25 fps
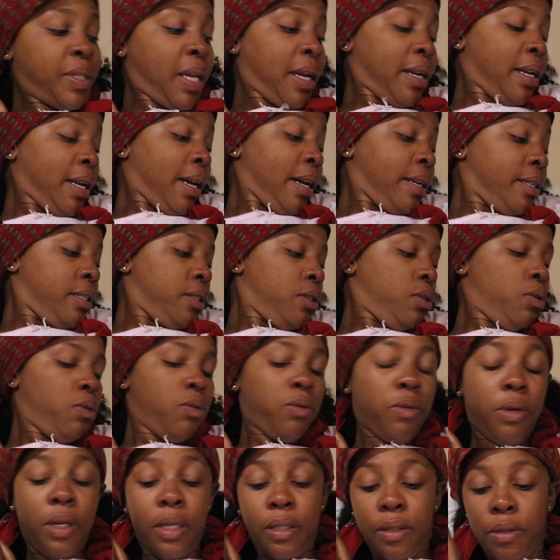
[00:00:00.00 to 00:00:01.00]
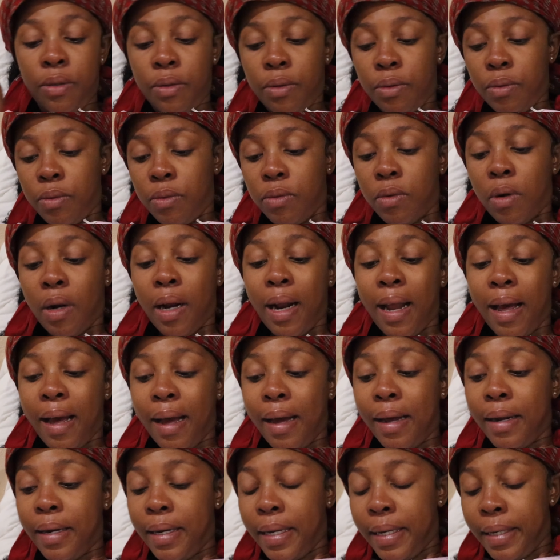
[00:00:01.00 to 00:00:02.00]
And this was like
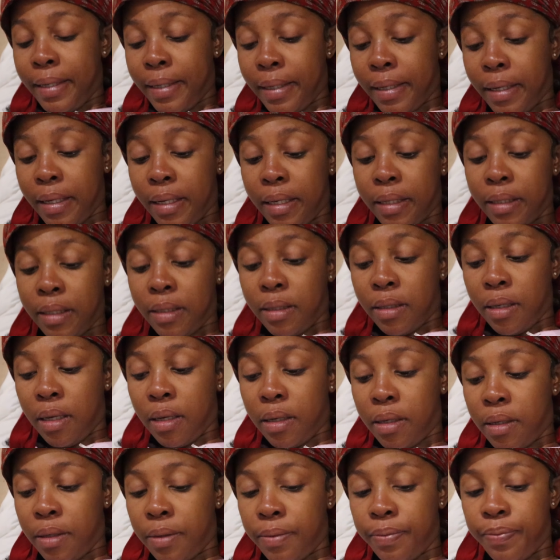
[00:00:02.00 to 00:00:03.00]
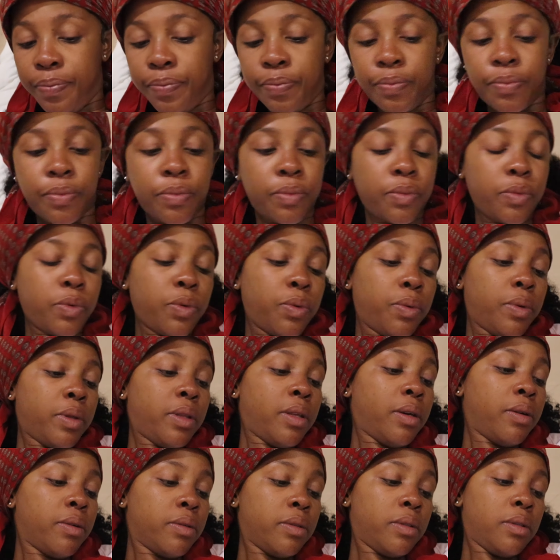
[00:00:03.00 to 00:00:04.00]
some of the
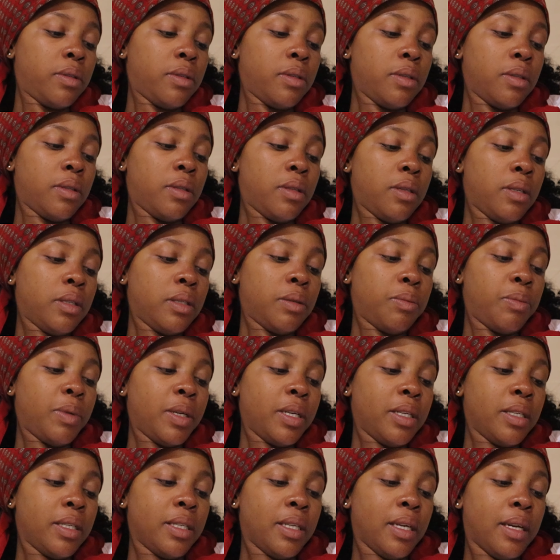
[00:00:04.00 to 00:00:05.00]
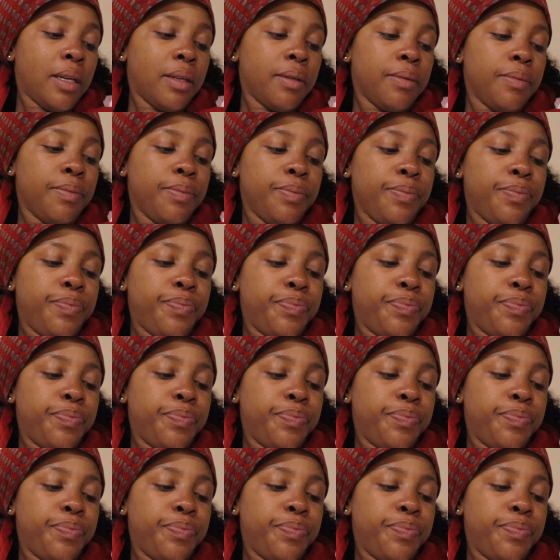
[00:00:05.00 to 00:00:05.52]
work that's been done.